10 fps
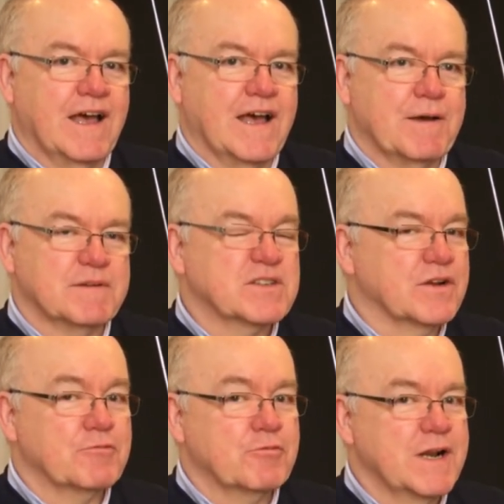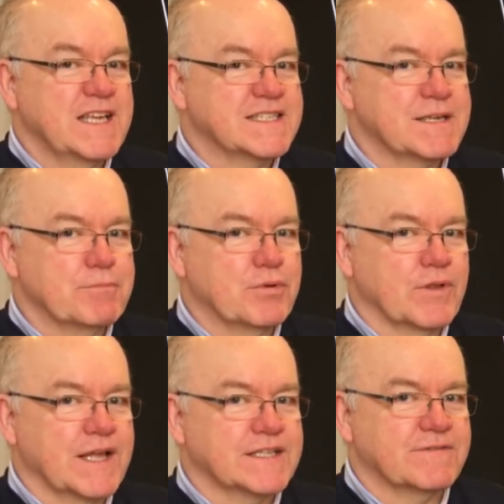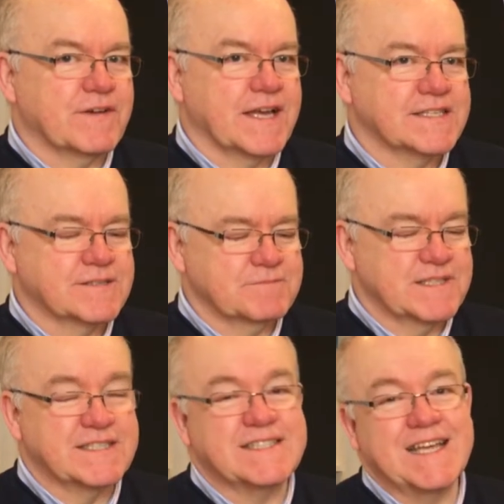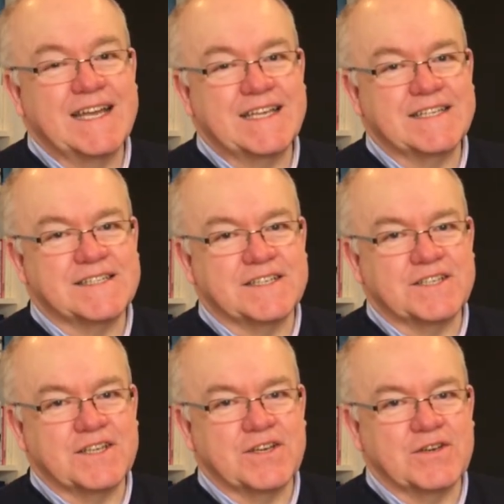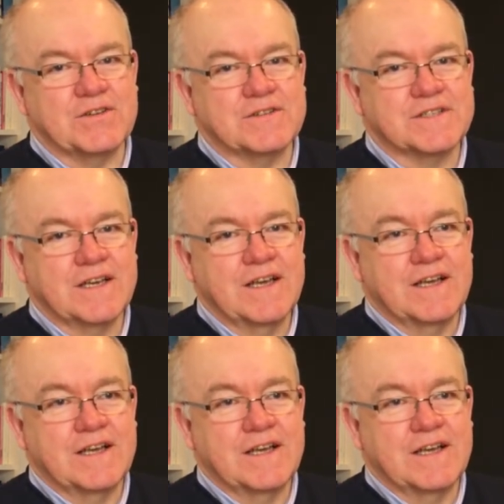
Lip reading: it's got a really simple interface, it's dead easy to use.